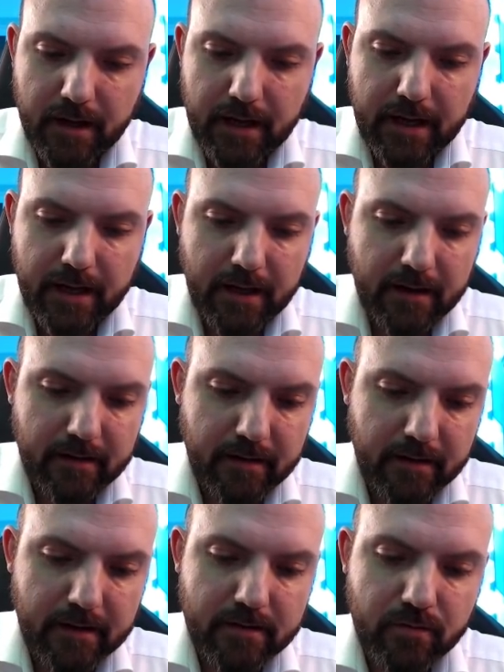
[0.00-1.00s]
And
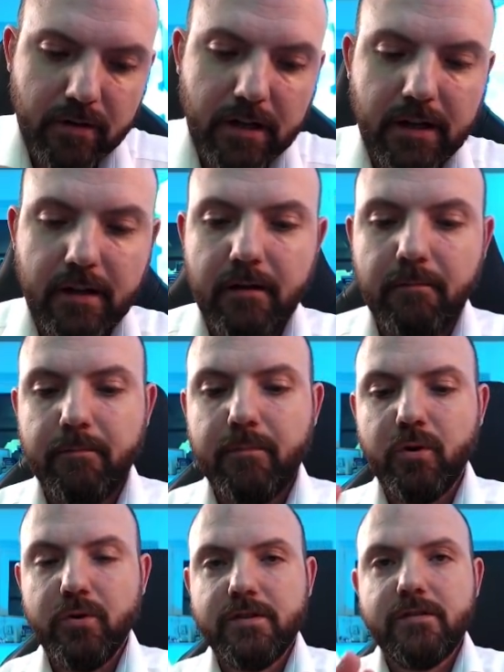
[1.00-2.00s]
this really
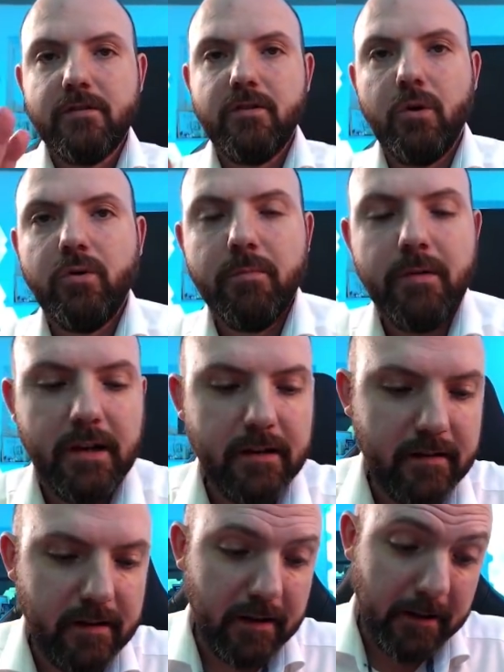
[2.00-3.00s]
puts
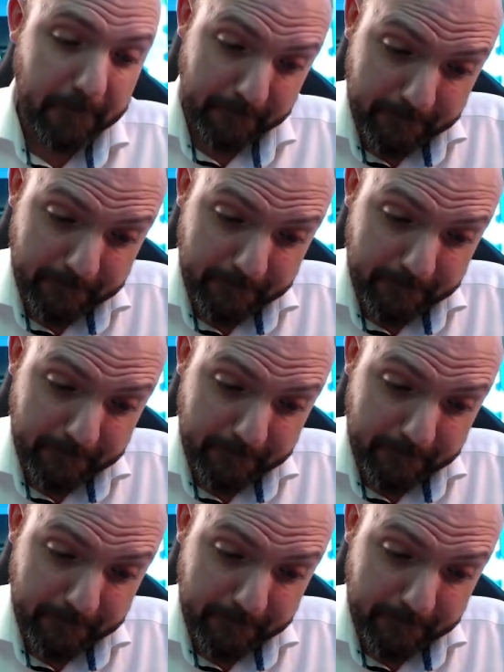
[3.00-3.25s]
Notability